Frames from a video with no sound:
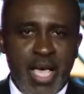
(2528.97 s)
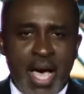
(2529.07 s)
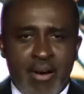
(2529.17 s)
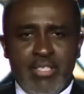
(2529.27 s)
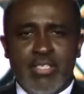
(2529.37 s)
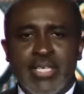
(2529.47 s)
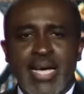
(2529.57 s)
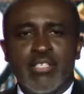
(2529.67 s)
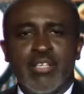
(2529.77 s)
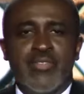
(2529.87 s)
Arrange the
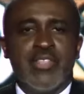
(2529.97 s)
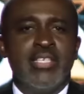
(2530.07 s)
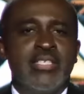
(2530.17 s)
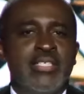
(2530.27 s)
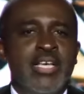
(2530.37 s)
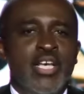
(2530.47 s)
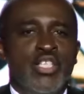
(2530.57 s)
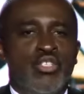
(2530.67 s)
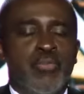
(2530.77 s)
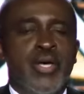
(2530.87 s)
title of this
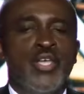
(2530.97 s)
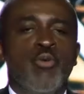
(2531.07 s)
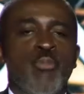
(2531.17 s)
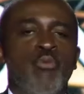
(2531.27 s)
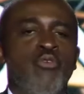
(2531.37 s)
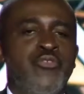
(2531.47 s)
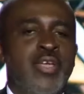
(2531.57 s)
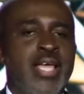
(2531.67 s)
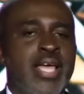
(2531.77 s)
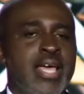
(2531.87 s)
superhero
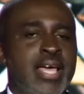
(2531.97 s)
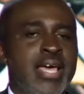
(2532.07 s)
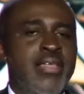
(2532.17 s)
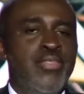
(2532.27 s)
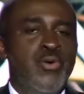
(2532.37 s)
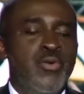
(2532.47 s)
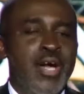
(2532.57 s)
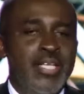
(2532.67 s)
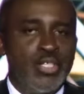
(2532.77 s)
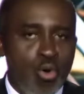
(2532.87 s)
movie in the
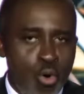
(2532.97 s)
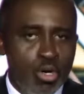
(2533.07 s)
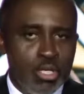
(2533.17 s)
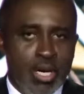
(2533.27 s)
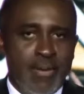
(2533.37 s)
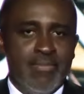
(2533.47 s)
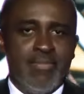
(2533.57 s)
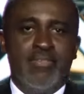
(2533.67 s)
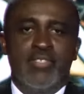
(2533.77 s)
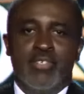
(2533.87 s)
right order.
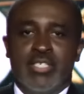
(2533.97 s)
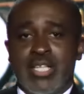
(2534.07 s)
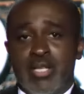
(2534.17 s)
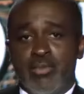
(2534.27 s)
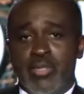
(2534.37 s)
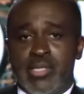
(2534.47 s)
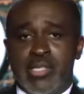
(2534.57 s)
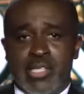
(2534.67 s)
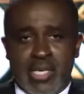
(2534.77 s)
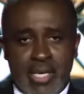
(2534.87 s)
So it starts with
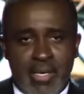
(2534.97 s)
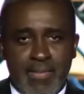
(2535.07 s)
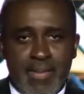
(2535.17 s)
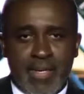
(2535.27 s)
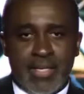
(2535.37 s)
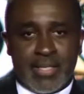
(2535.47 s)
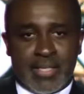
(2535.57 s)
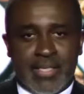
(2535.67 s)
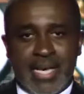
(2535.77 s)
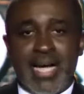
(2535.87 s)
The
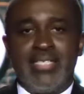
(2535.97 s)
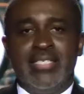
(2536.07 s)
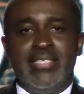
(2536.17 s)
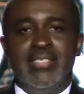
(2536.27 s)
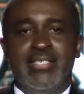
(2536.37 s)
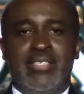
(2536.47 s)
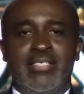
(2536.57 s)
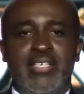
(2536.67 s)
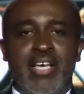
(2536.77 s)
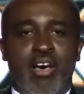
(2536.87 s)

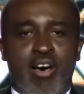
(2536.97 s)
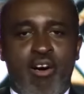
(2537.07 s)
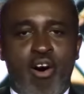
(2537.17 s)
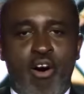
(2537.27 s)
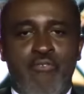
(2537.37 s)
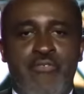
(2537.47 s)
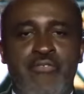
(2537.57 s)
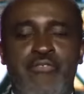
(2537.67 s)
Guardians of